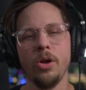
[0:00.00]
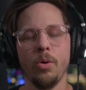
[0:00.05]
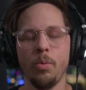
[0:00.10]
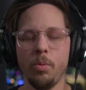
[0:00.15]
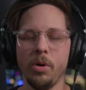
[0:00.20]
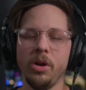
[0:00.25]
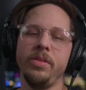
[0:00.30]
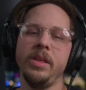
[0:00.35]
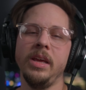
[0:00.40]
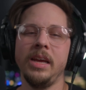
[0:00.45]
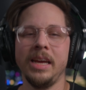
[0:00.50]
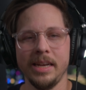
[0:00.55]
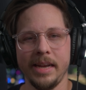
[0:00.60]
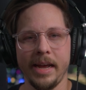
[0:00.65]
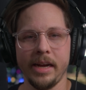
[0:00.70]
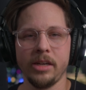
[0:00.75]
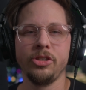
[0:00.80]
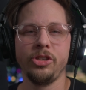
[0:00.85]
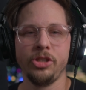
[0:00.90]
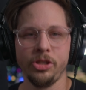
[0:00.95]
where the
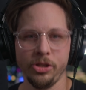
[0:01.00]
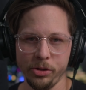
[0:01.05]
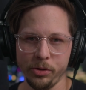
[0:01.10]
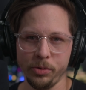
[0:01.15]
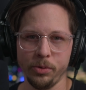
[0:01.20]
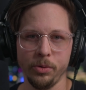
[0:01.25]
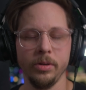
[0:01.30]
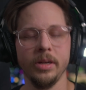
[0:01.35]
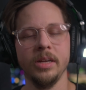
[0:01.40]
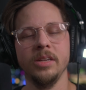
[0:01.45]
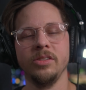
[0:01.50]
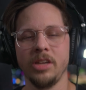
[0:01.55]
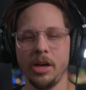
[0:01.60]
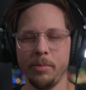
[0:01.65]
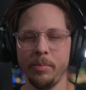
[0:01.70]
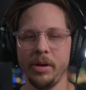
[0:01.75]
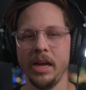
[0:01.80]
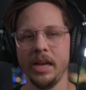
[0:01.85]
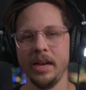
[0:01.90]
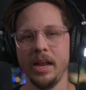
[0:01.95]
Connect 2 is
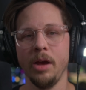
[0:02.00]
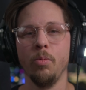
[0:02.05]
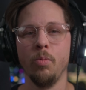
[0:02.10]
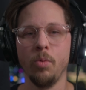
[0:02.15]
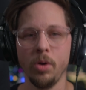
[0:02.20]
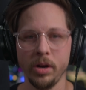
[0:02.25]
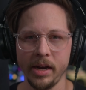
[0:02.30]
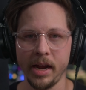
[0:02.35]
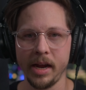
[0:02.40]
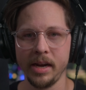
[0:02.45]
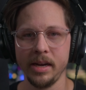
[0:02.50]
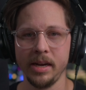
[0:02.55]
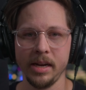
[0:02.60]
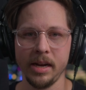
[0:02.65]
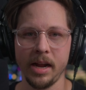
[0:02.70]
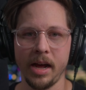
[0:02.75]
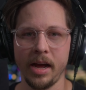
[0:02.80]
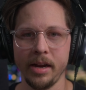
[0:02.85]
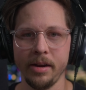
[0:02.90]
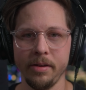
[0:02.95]
coming in at
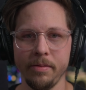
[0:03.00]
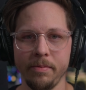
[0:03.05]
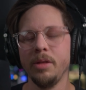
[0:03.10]
$199.